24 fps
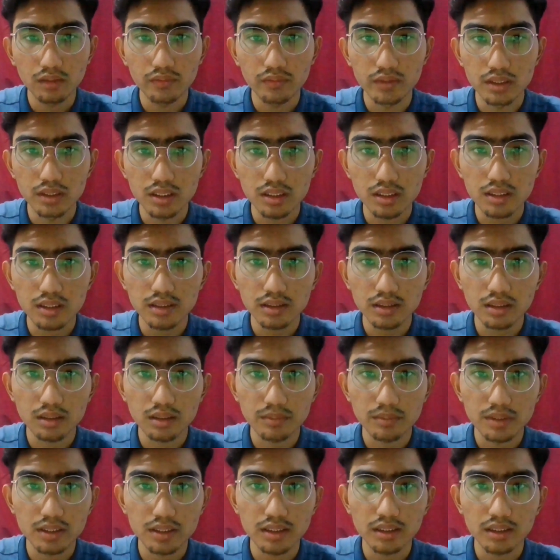Physical,
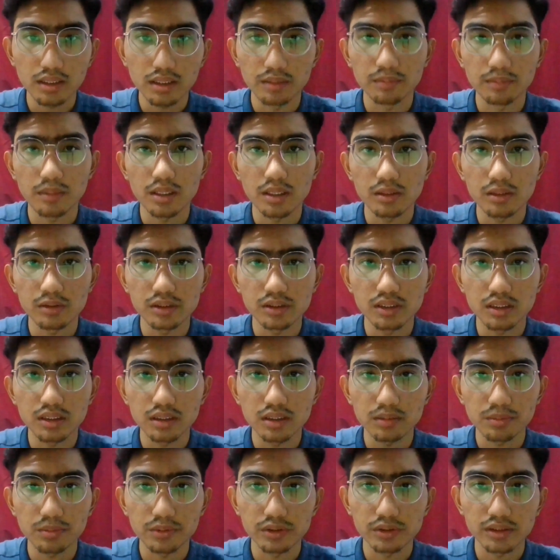chemical, and
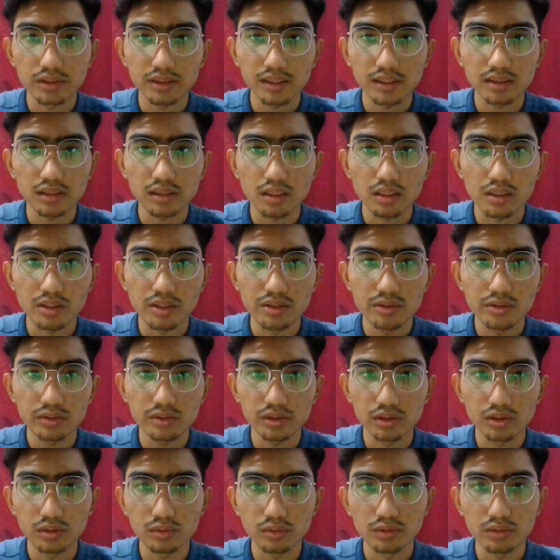biological processes are
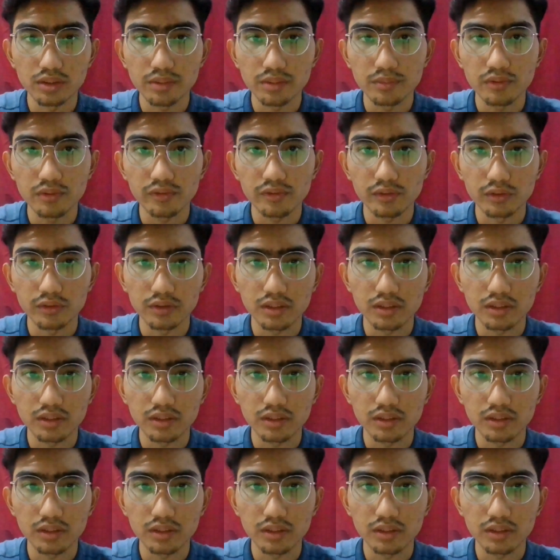used to remove